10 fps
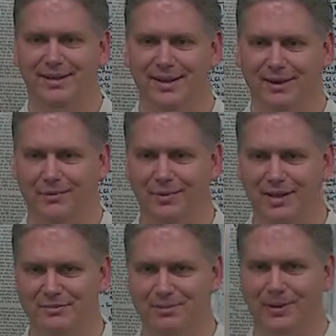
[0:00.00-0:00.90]
you know,
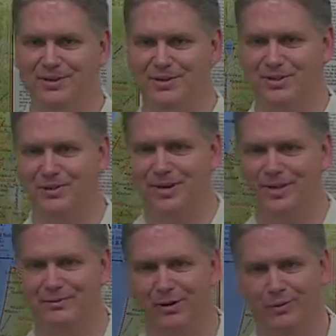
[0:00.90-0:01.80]
Medes and Persians,
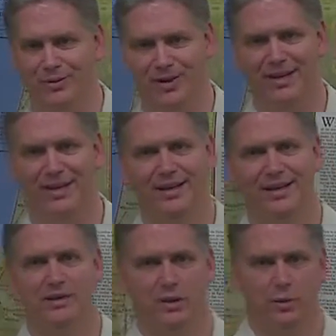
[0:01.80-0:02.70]
Greeks, Romans, right?
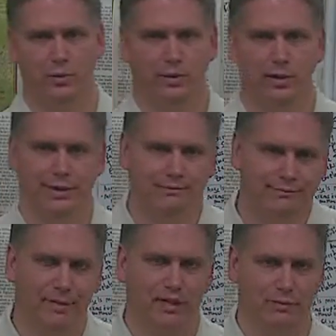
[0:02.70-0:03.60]
So
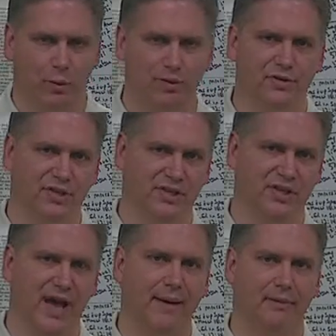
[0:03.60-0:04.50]
it's more than just
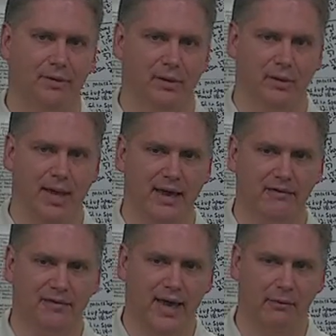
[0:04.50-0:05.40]
that, but you only have
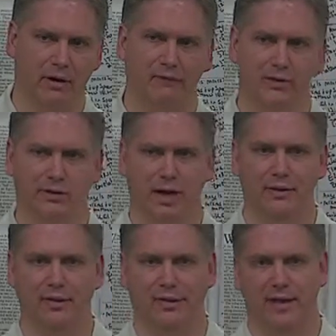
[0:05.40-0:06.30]
that reference. So I
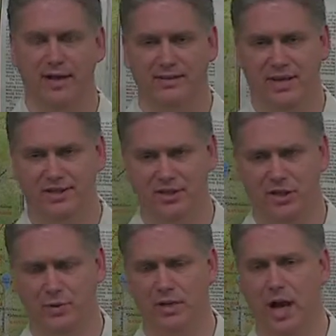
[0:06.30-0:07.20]
think that Isaiah
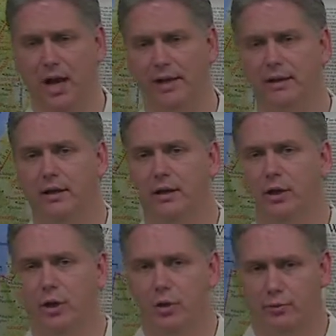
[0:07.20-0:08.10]
63 9
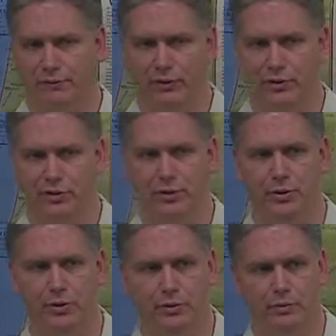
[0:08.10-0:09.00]
refers
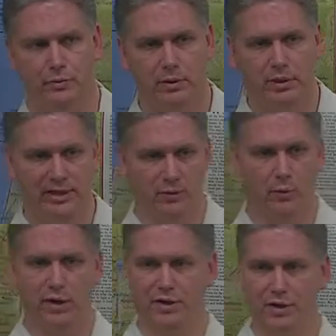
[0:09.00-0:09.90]
to either
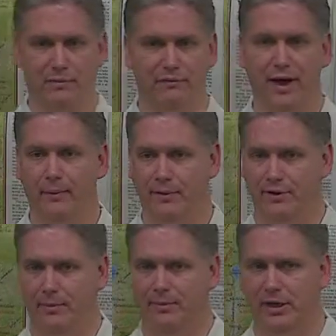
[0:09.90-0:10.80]
one. I'm fine with
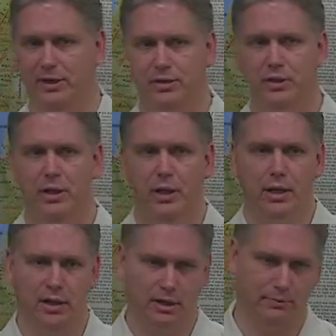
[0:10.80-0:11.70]
interpretation.
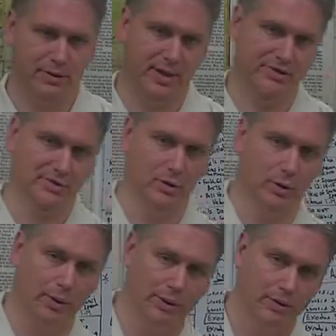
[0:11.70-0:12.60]
It could be the angel of the
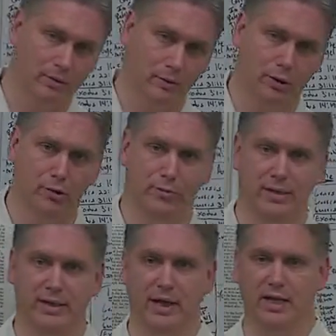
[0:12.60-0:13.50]
Lord, or it could
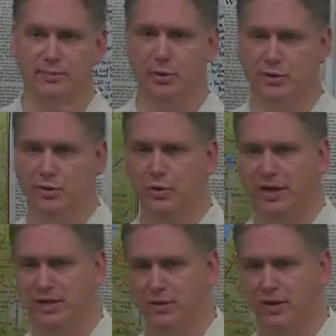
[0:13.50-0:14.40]
be God's personal
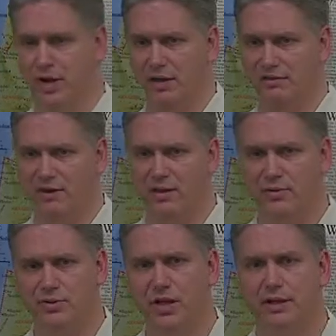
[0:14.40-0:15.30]
angel on God the
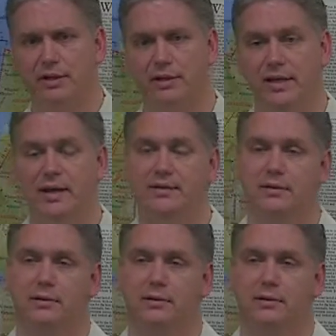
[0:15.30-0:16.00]
Father's side. Yes?